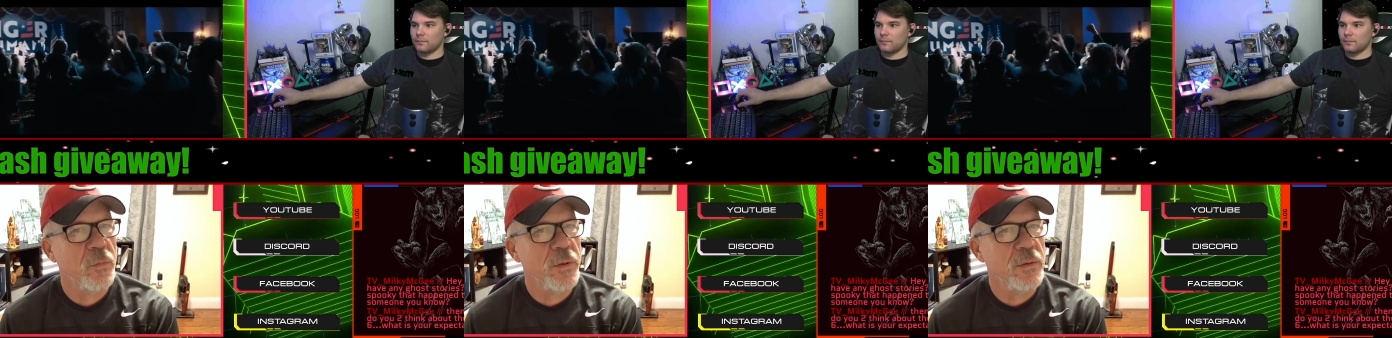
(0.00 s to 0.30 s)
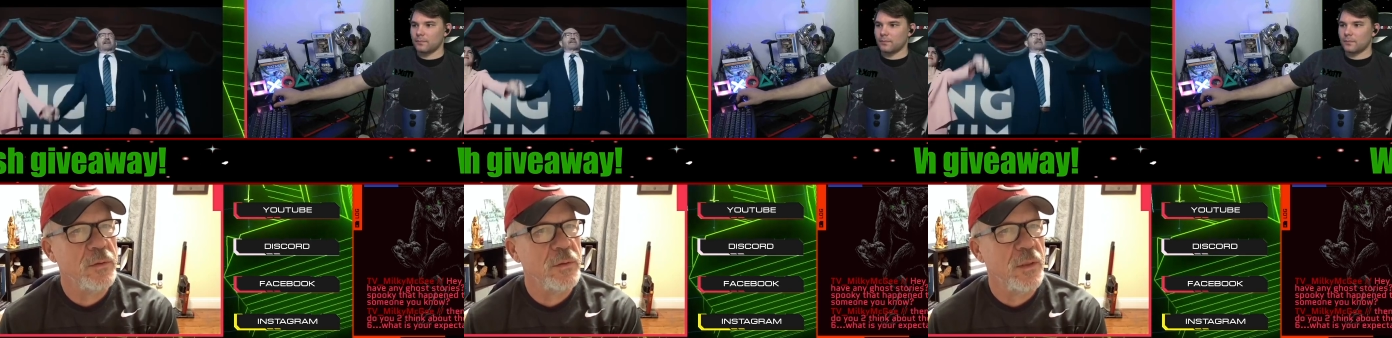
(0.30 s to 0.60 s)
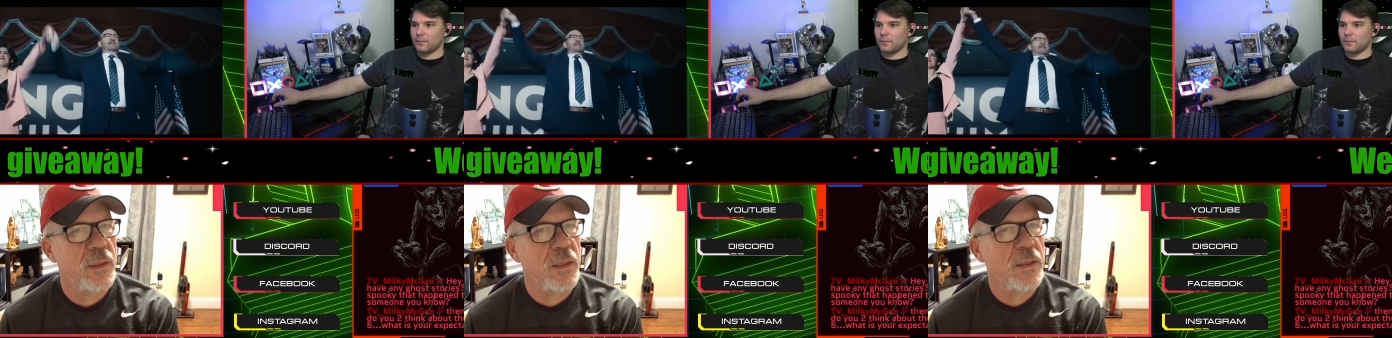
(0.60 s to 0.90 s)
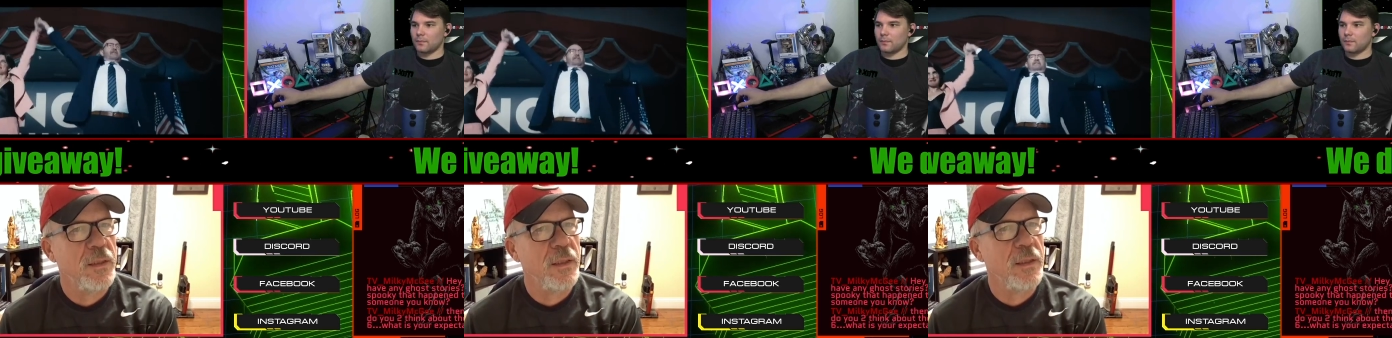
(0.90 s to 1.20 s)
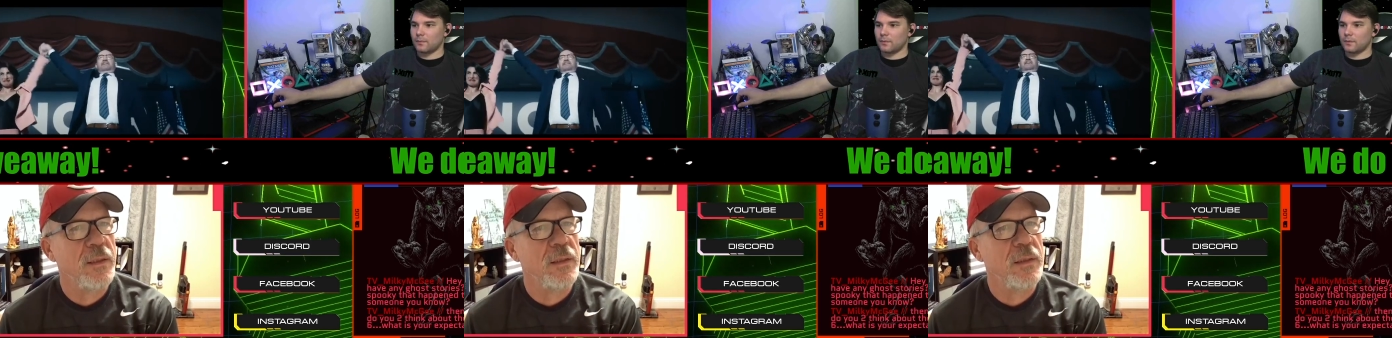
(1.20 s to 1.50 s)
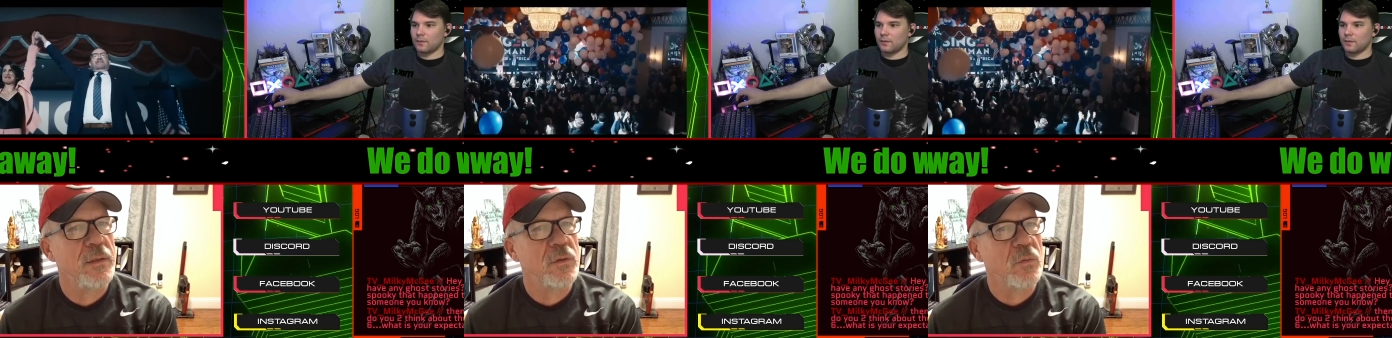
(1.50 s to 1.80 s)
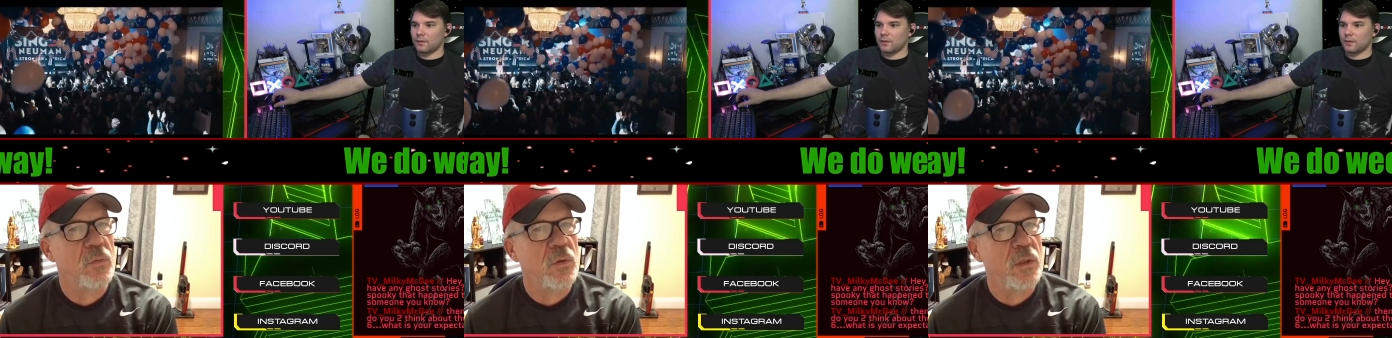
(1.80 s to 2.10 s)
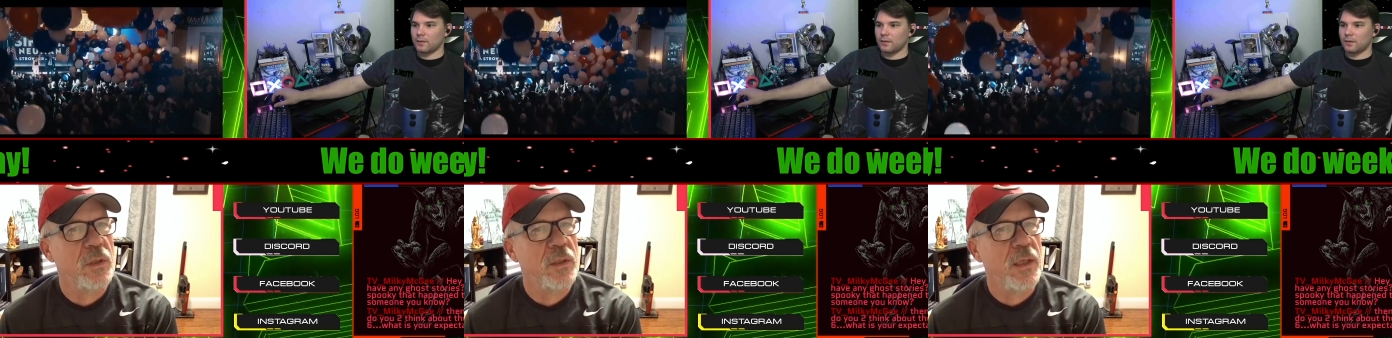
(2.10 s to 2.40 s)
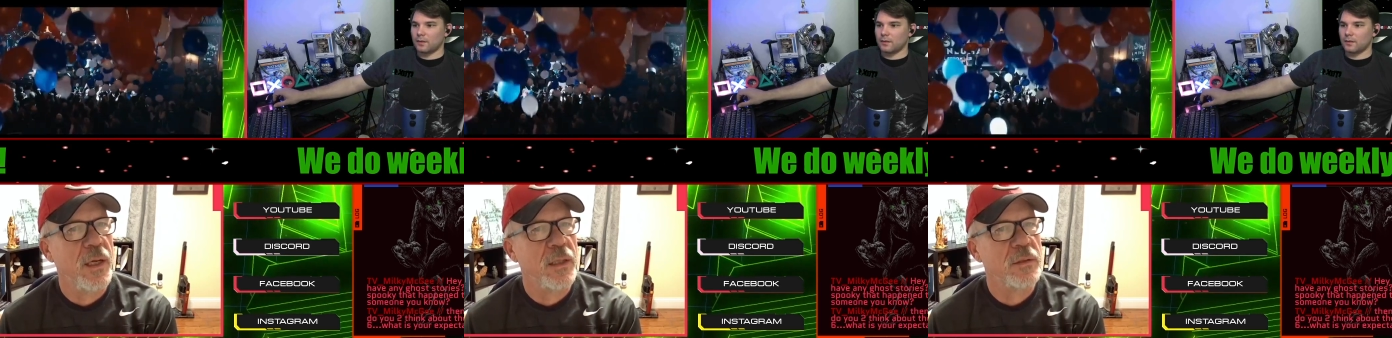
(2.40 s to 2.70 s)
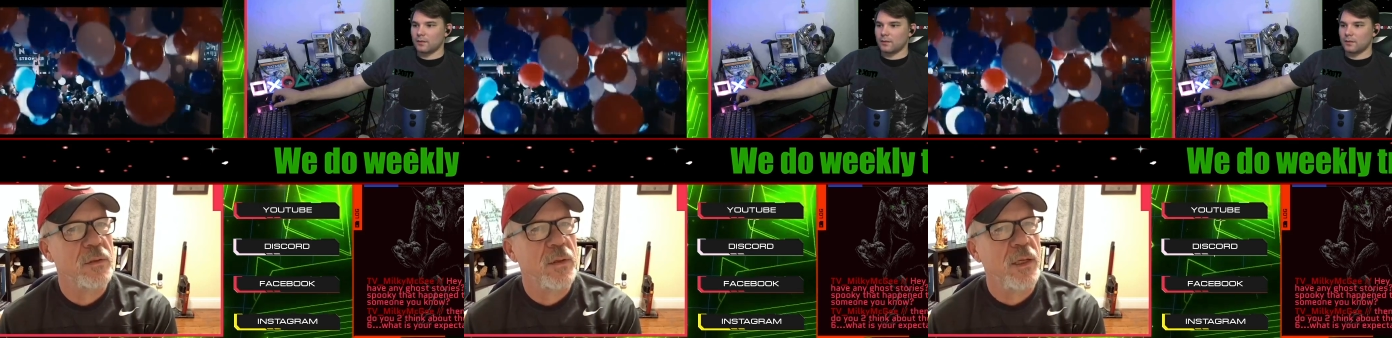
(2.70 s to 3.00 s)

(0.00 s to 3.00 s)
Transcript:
Speaker 1: Urban, I think, is a really good actor.